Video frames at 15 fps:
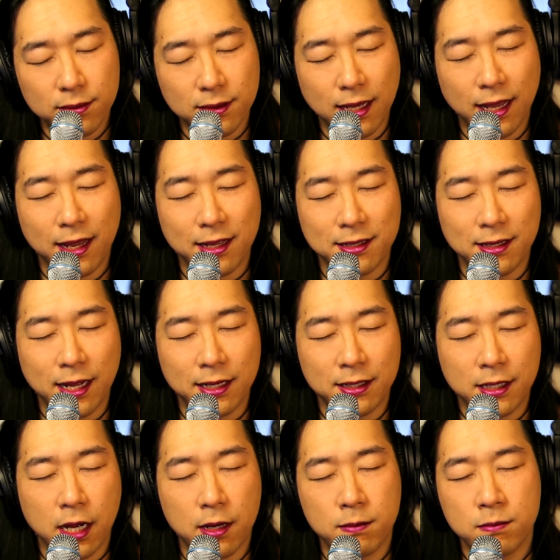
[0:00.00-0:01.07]
and
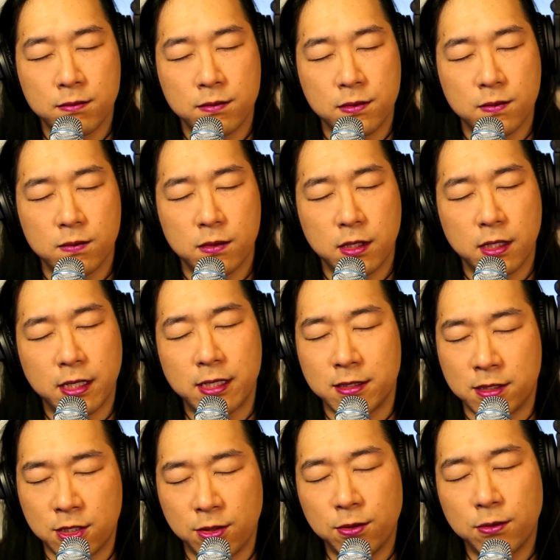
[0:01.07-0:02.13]
come
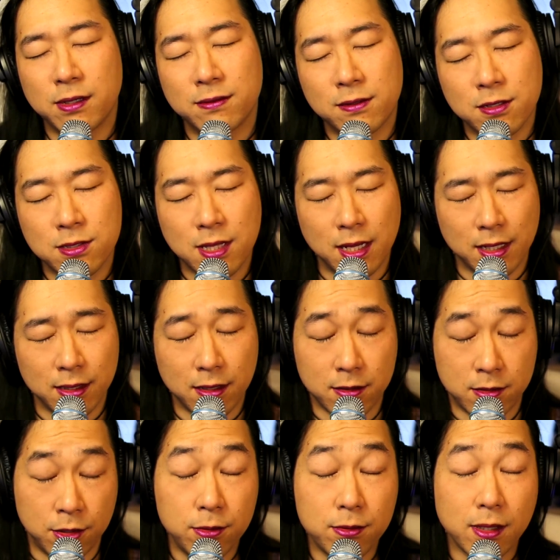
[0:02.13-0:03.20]
and two rivers that there are
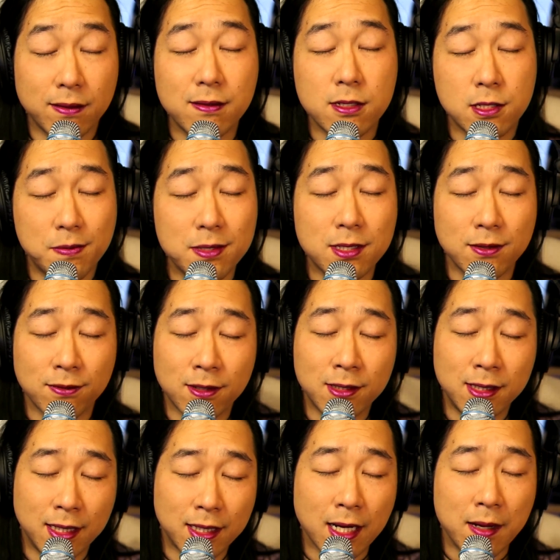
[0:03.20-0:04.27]
two rivers specifically
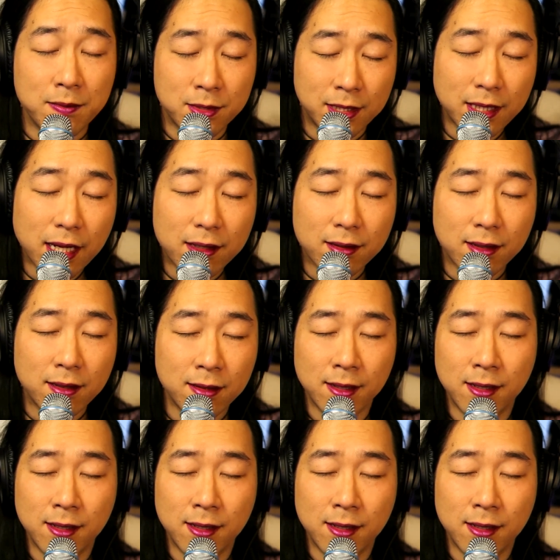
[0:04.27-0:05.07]
that come together,